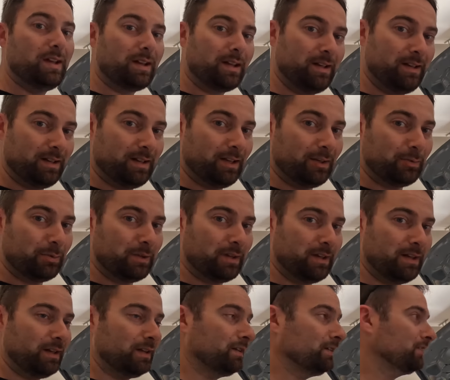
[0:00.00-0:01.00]
Can you guess what
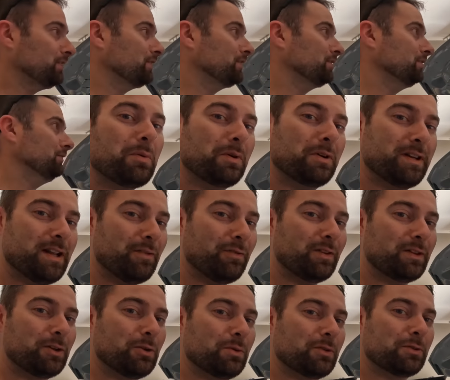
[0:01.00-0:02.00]
it is? We're
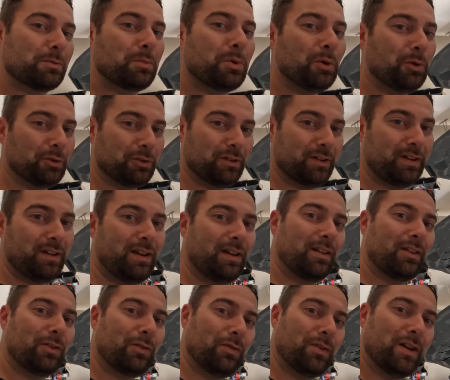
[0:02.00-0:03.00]
definitely doing some pulls at the
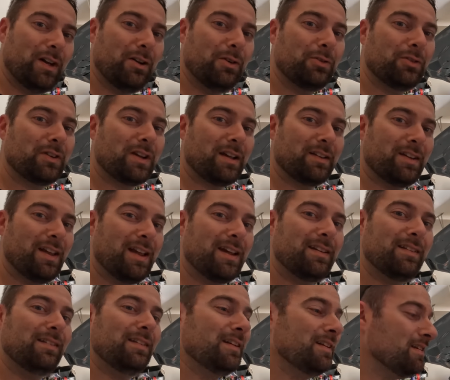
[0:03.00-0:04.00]
end of this video, so guys, hang in